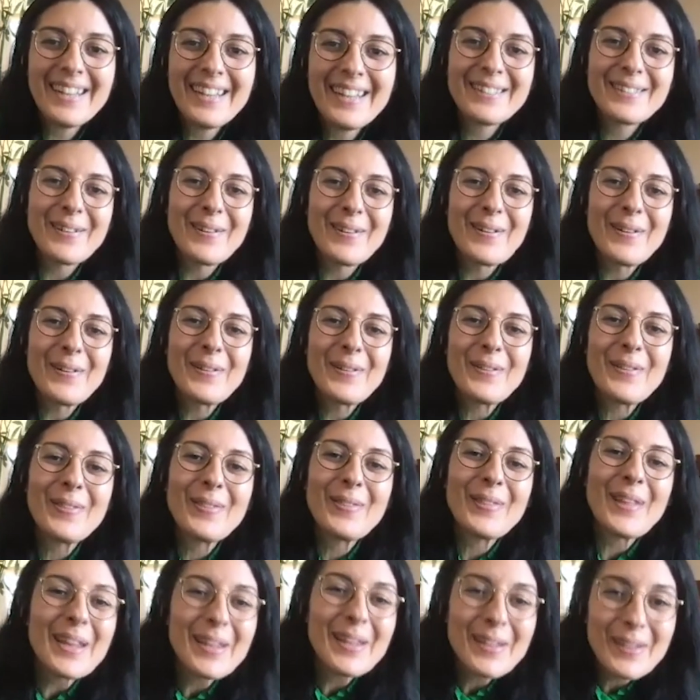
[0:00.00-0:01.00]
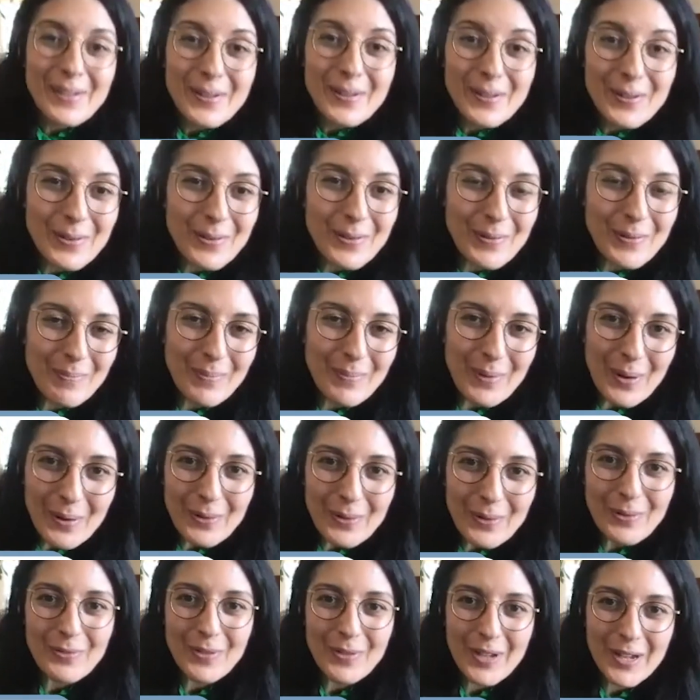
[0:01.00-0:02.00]
So thank you
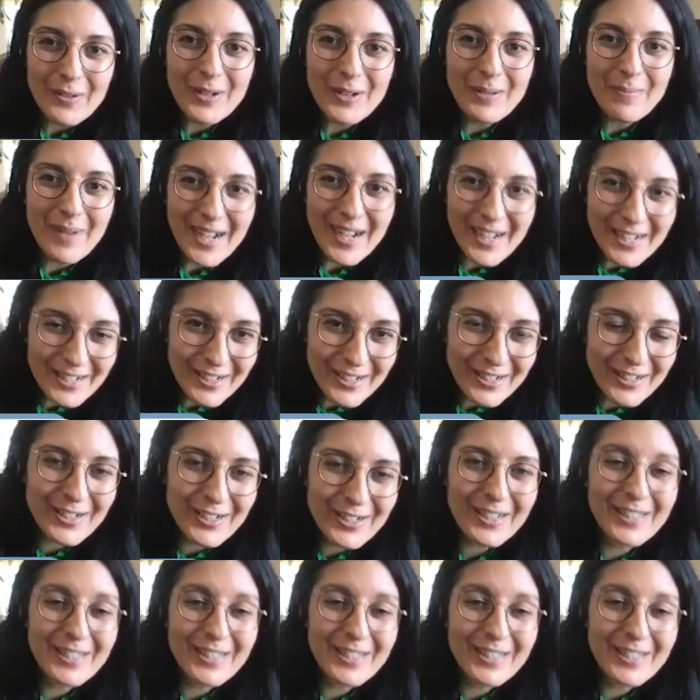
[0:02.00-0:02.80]
both very much.